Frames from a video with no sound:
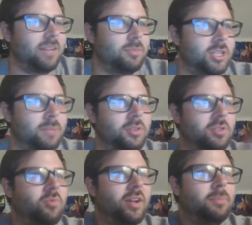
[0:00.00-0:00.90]
going to put the
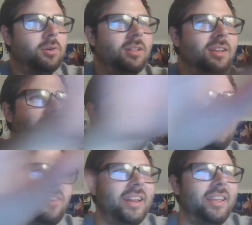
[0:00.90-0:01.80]
Red Bull right
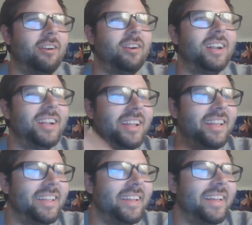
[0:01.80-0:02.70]
here. You don't have to